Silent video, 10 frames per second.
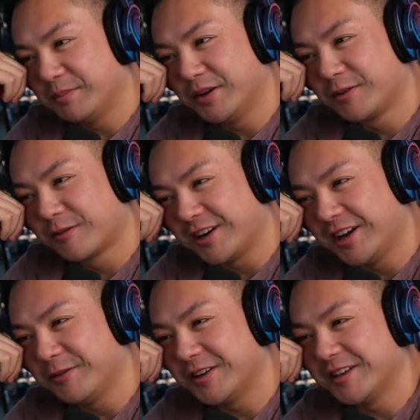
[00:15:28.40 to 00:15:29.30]

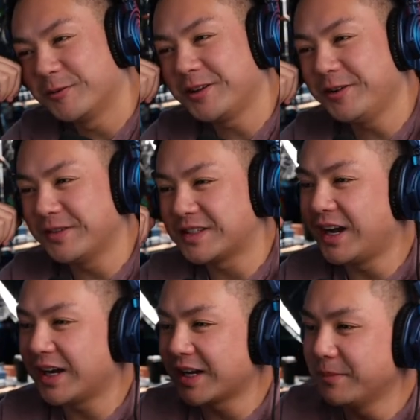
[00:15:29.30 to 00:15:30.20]
grind. What, what are you even
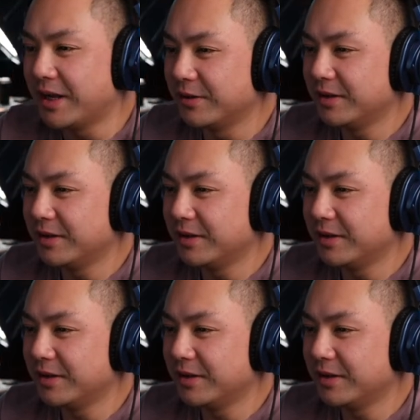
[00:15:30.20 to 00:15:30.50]
talking about?